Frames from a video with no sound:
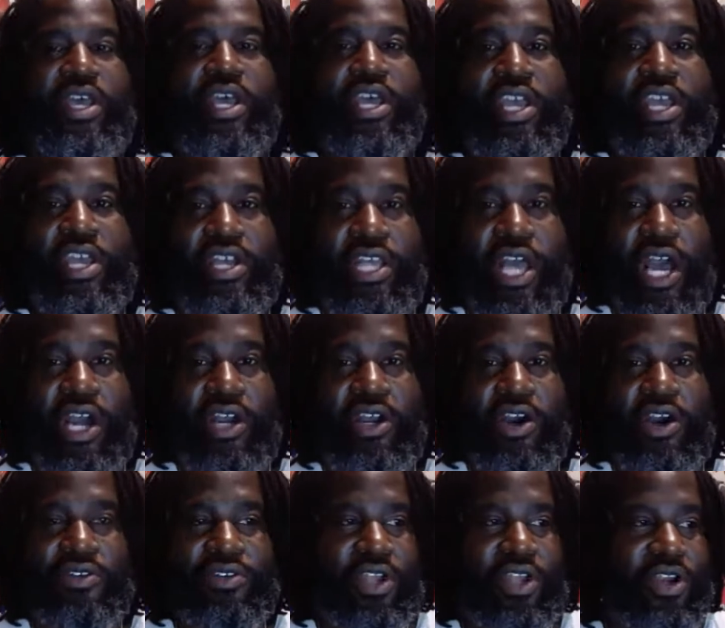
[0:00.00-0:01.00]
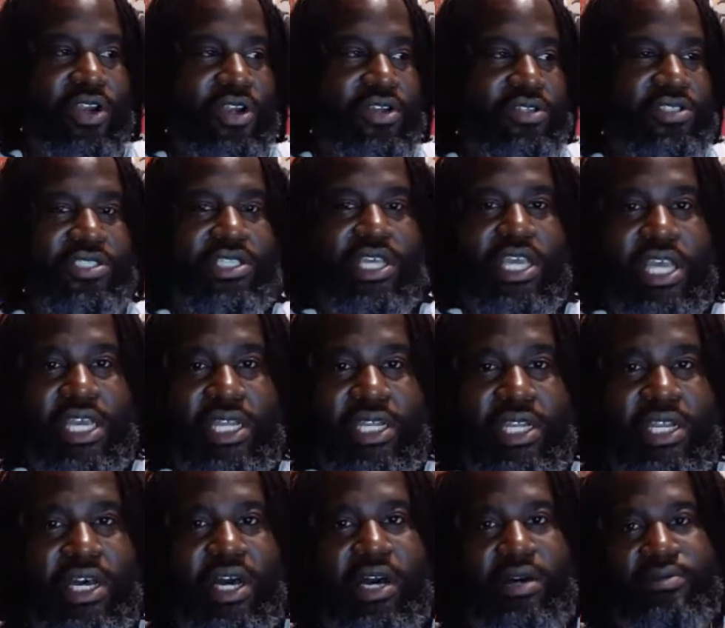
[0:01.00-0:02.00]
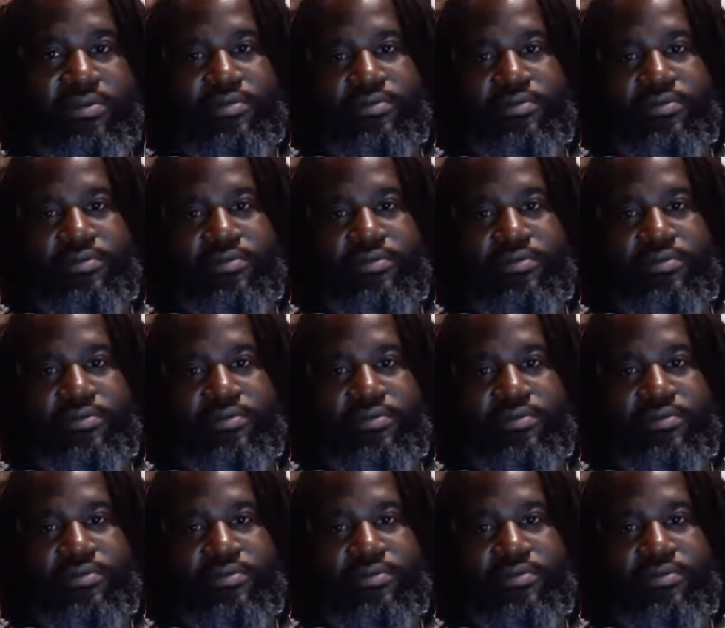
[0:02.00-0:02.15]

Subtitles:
Here y'all go, nerds, eat it up.